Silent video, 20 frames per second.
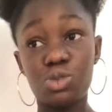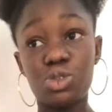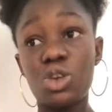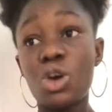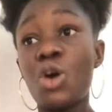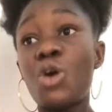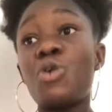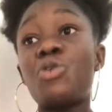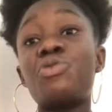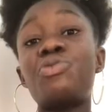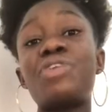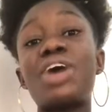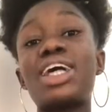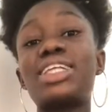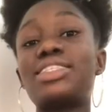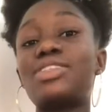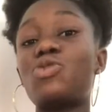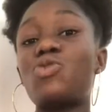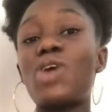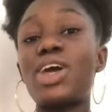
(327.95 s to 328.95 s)
In fact,
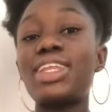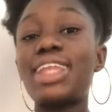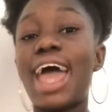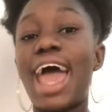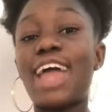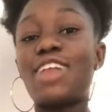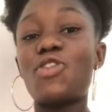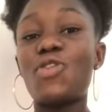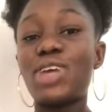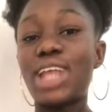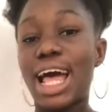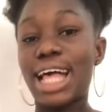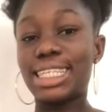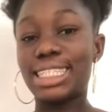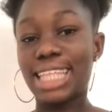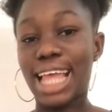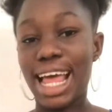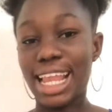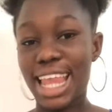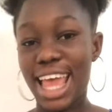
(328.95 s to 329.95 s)
when I don't understand,
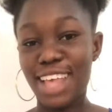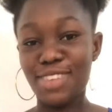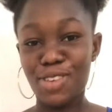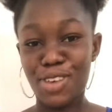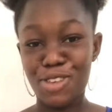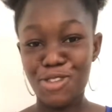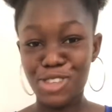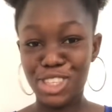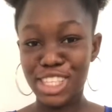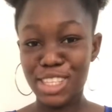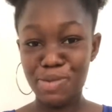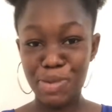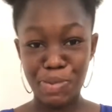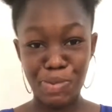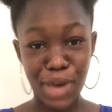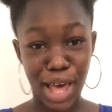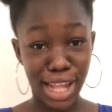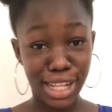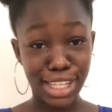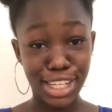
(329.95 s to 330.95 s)
that's when you see me pay
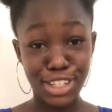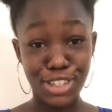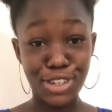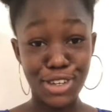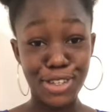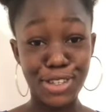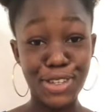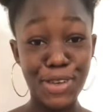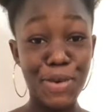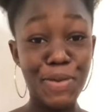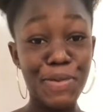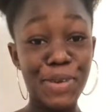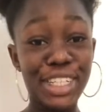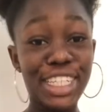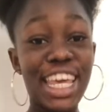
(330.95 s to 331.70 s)
attention so much